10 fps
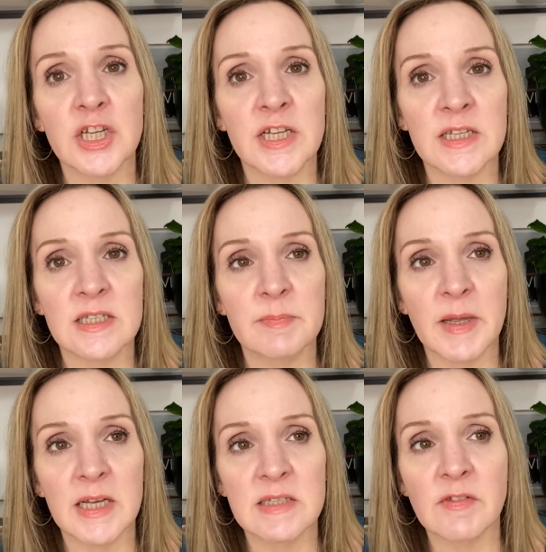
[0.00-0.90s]
is
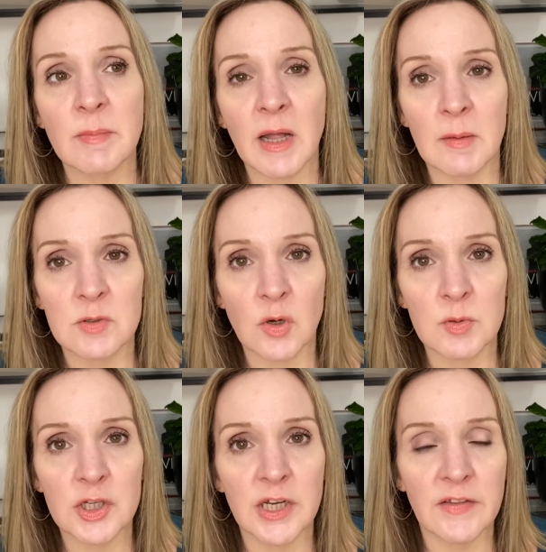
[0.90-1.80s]
because of the
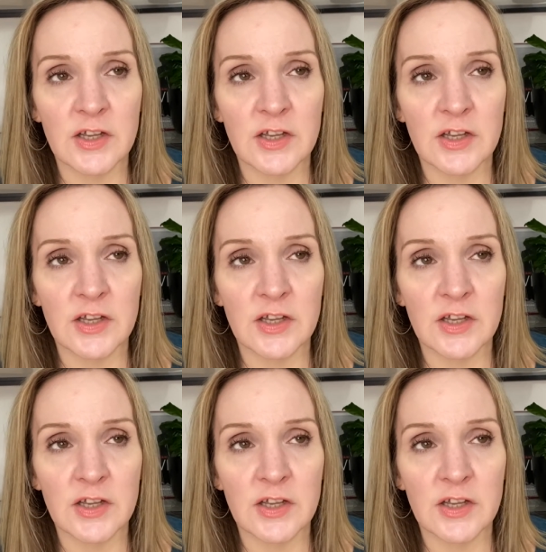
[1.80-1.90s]
malabsorption and the